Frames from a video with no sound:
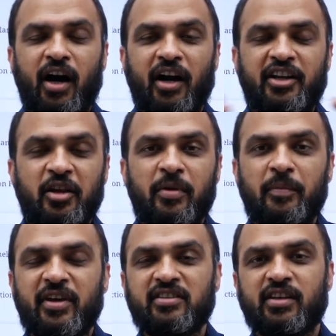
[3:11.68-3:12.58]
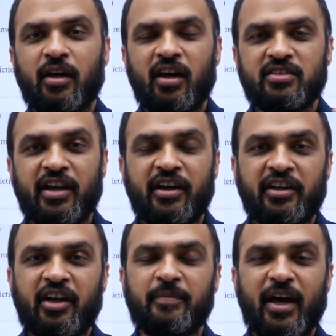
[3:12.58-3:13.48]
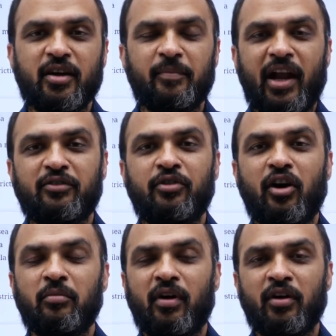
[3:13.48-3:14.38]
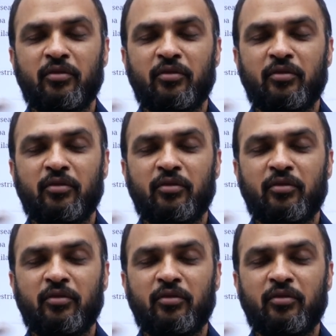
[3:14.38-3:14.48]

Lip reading: a DPP is generated by the platform